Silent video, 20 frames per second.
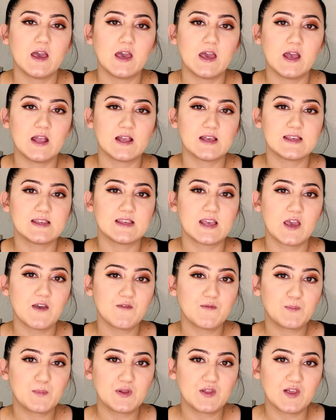in a
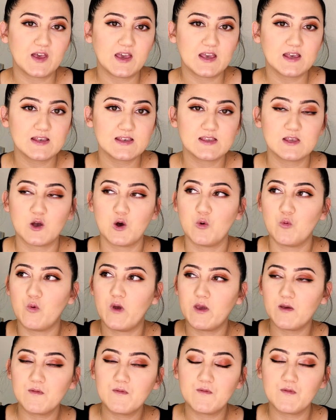safe place
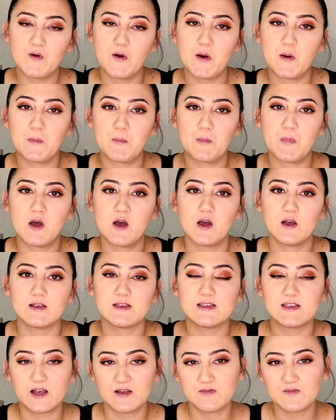away from
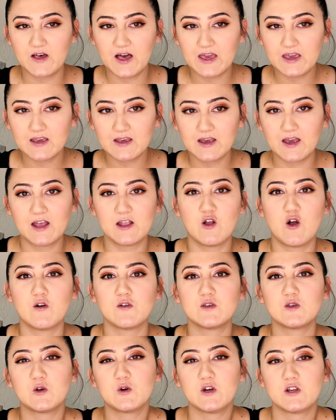sunlight and
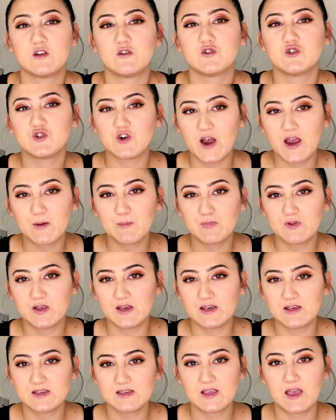also in a dry
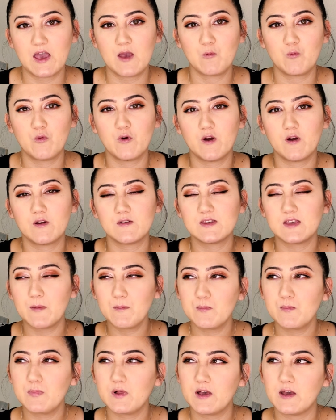place, and where
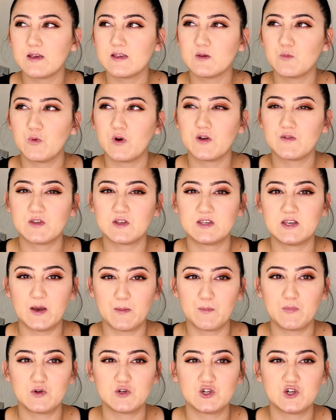some place where the
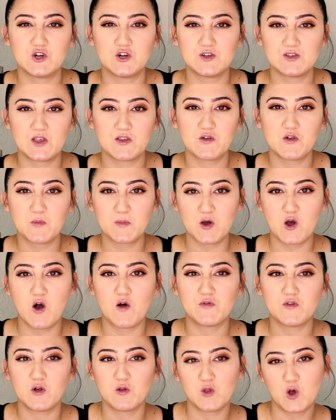temperature is a little bit
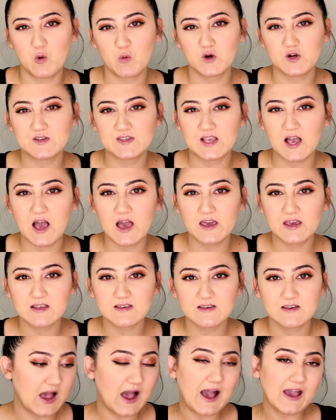on the lower side.
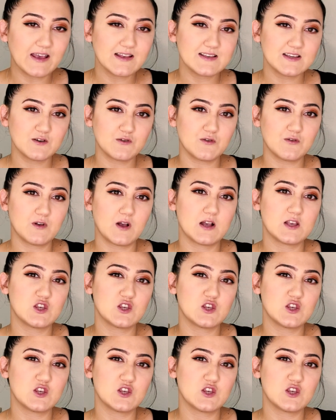The ideal